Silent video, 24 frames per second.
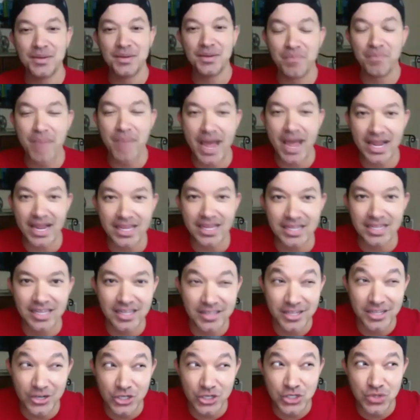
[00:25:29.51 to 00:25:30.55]
back in the
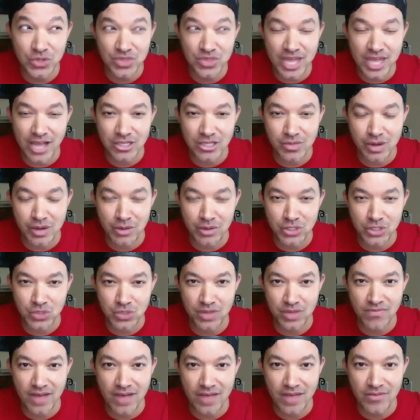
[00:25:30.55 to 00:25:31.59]
year 2000 when I was
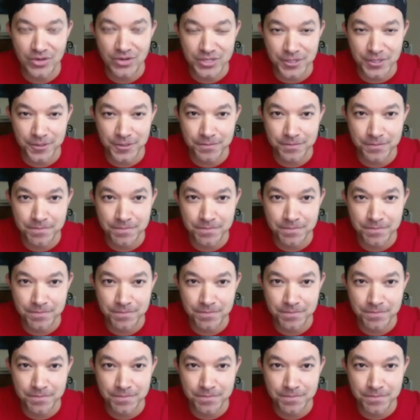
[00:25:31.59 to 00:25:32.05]
25 years old.